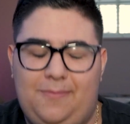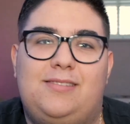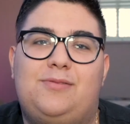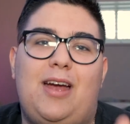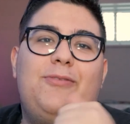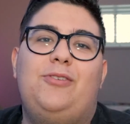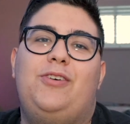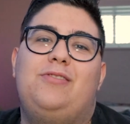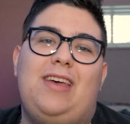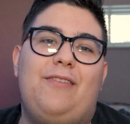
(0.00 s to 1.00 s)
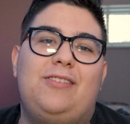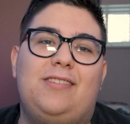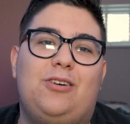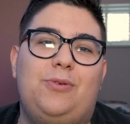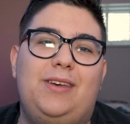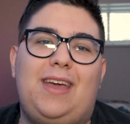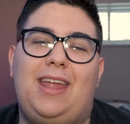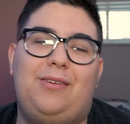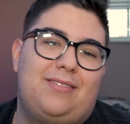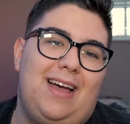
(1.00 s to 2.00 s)
Subscribe for new videos every single week.
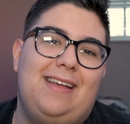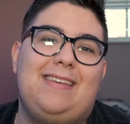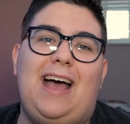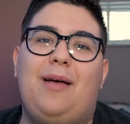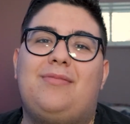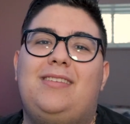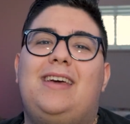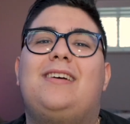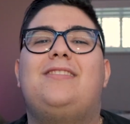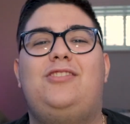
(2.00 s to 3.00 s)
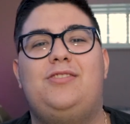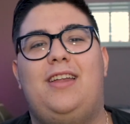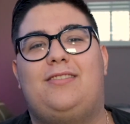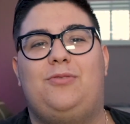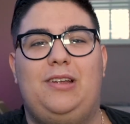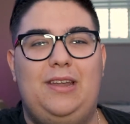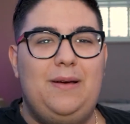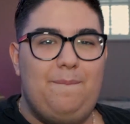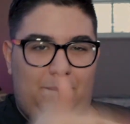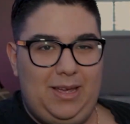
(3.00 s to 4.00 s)
Anyways guys, I'm Snake. See you in the next
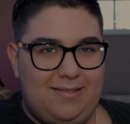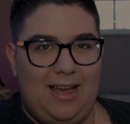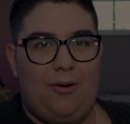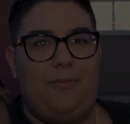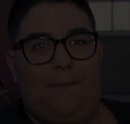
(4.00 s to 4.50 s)
one. Peace out.